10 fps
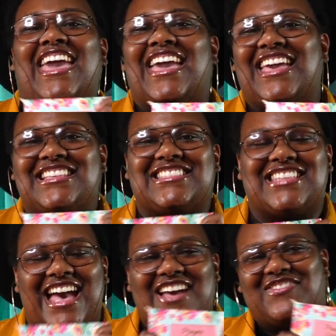It is
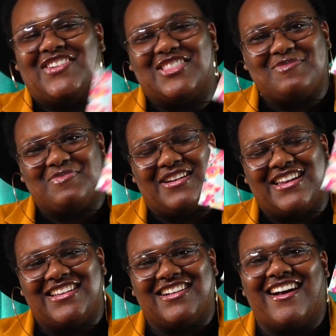time for the
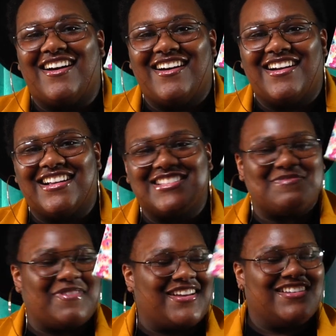prayer cards,
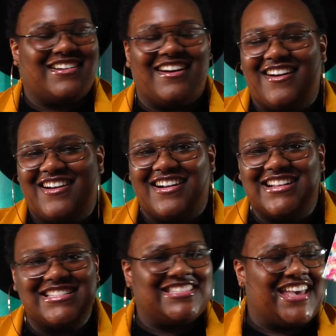prayer
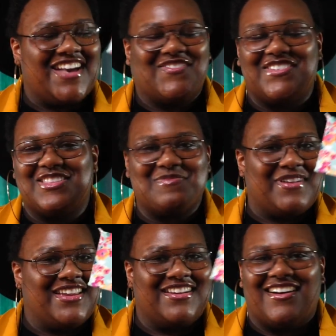cards, time for the
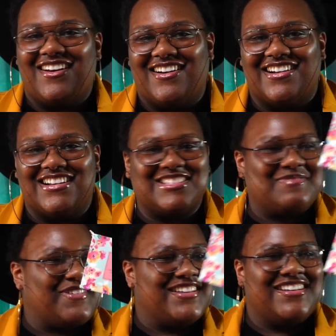prayer cards,
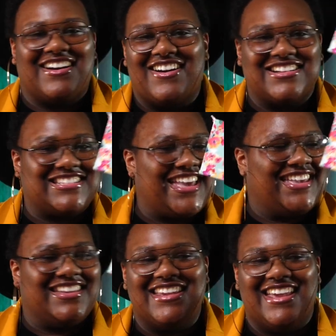prayer cards,
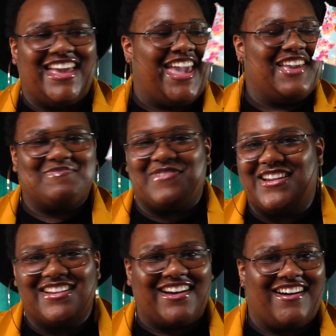eight, eight
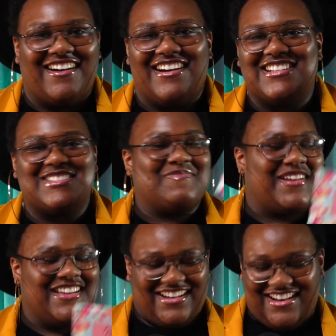prayer cards,
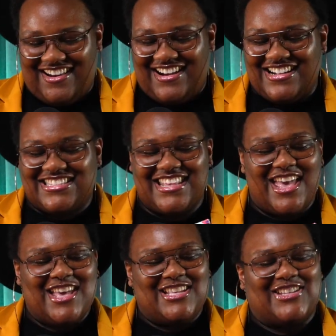prayer cards.
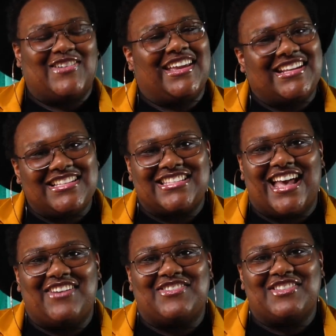So it is
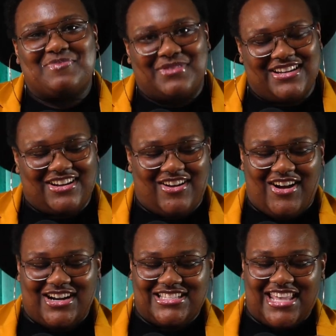time for the prayer
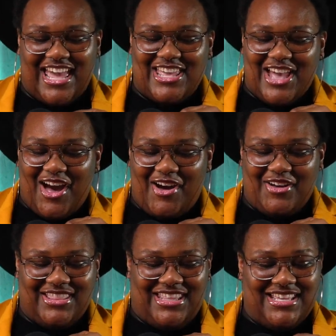cards. And
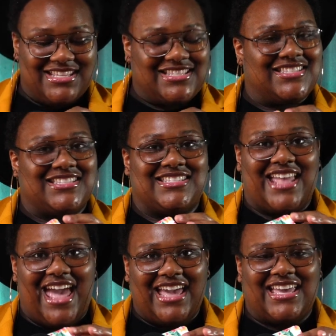y'all, this
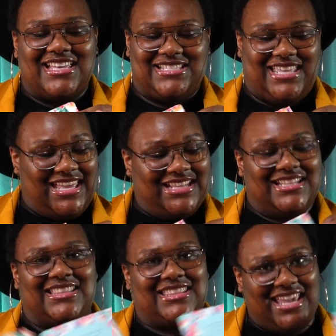stack is
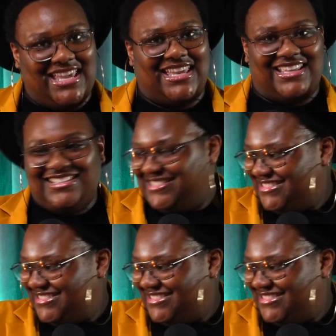getting thin.